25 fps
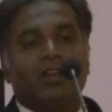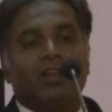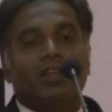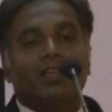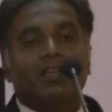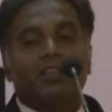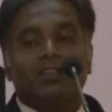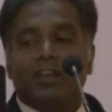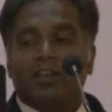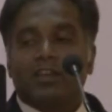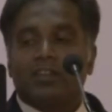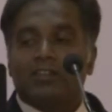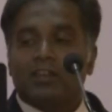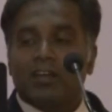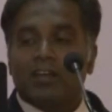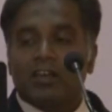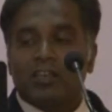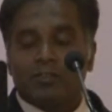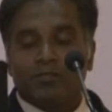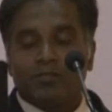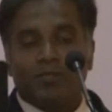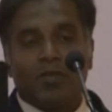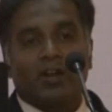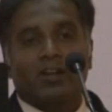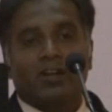Like that,
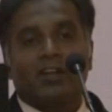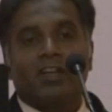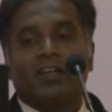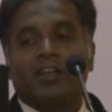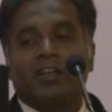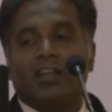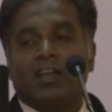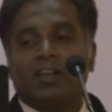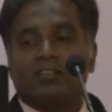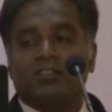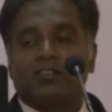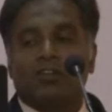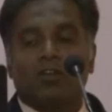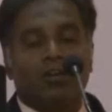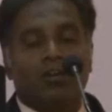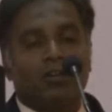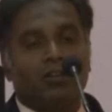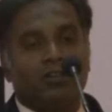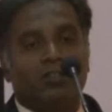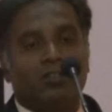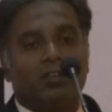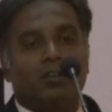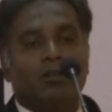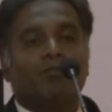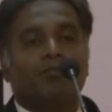a smart net has
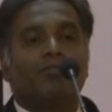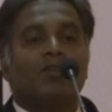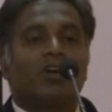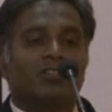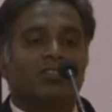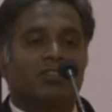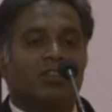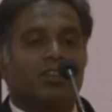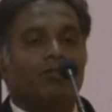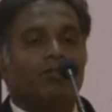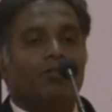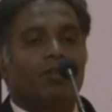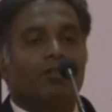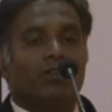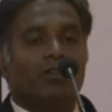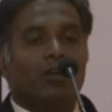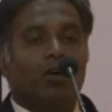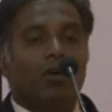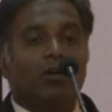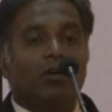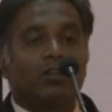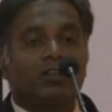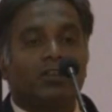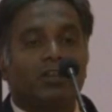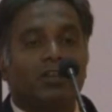got the mastery over
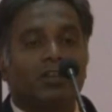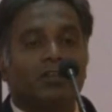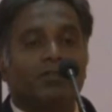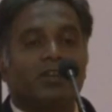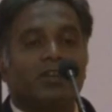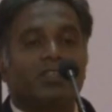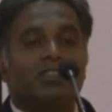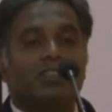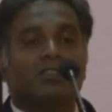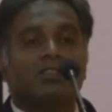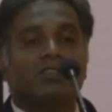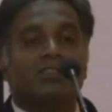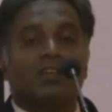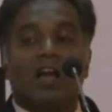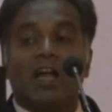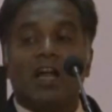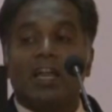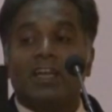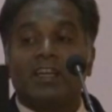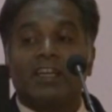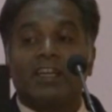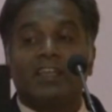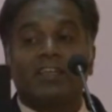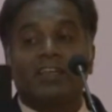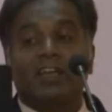all the devices
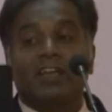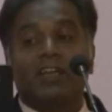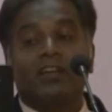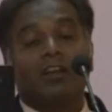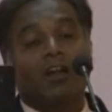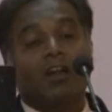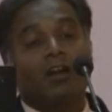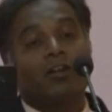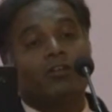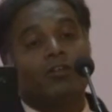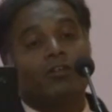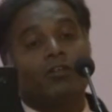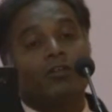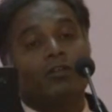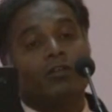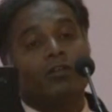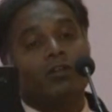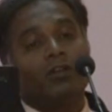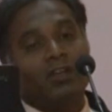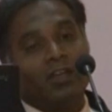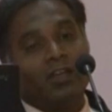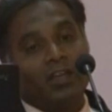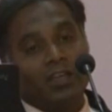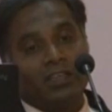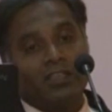and it can
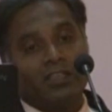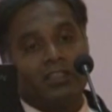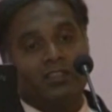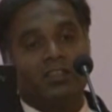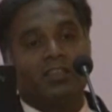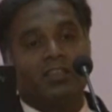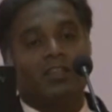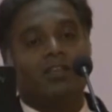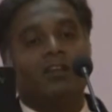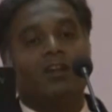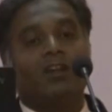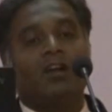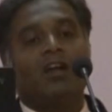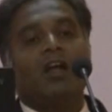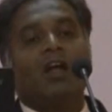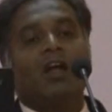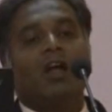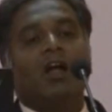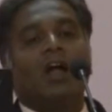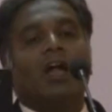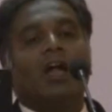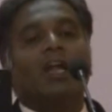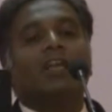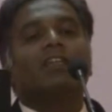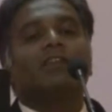control anything.
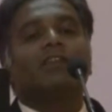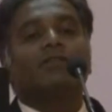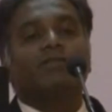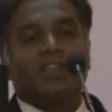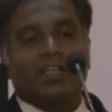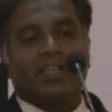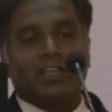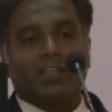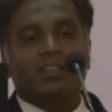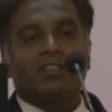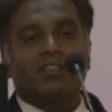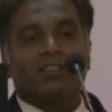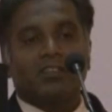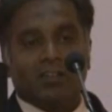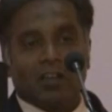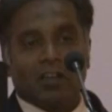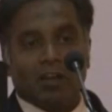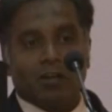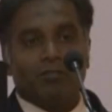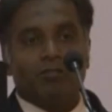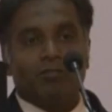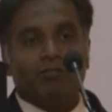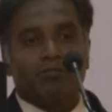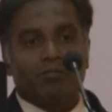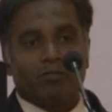And if there is
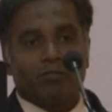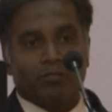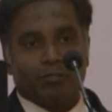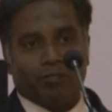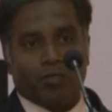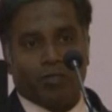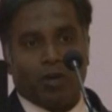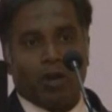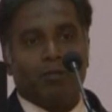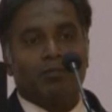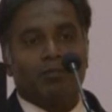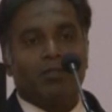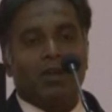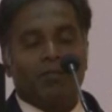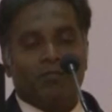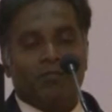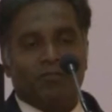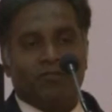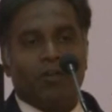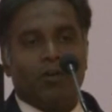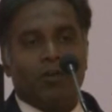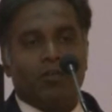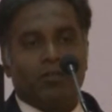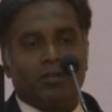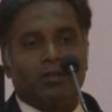some problem
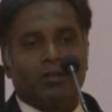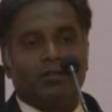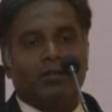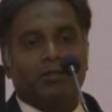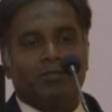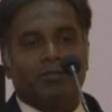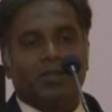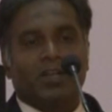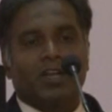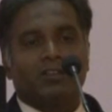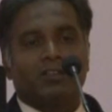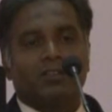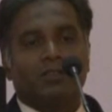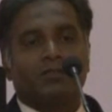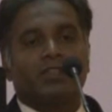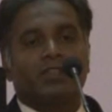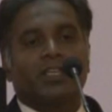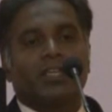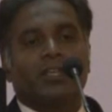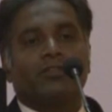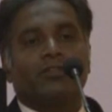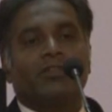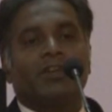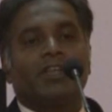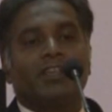found because of
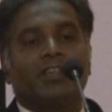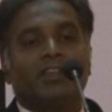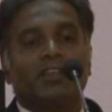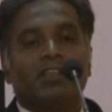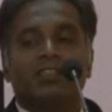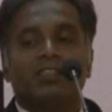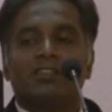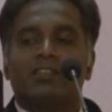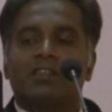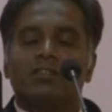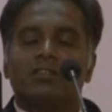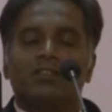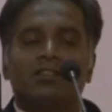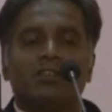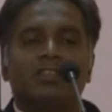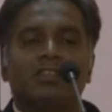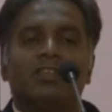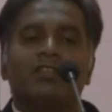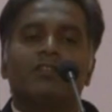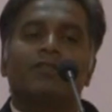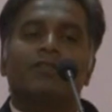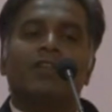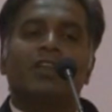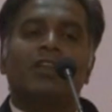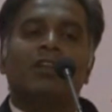security reasons,
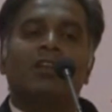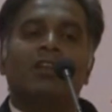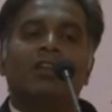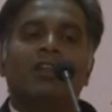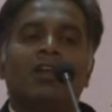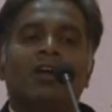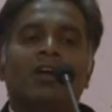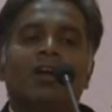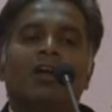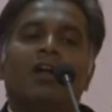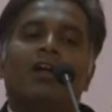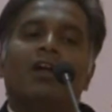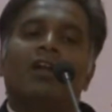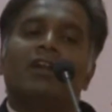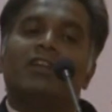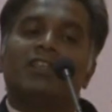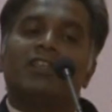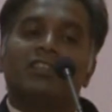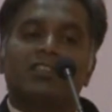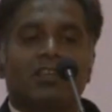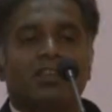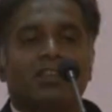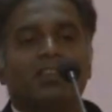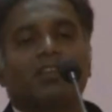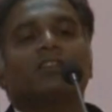it will
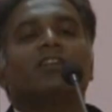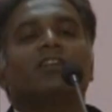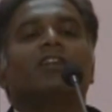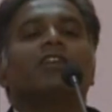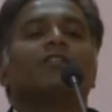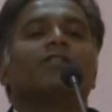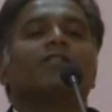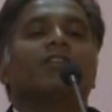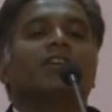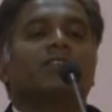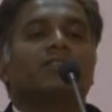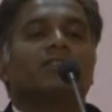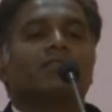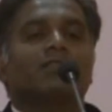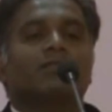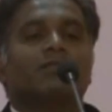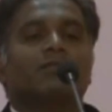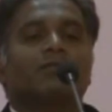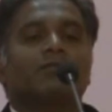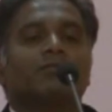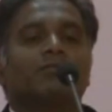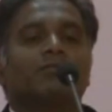disconnect the device.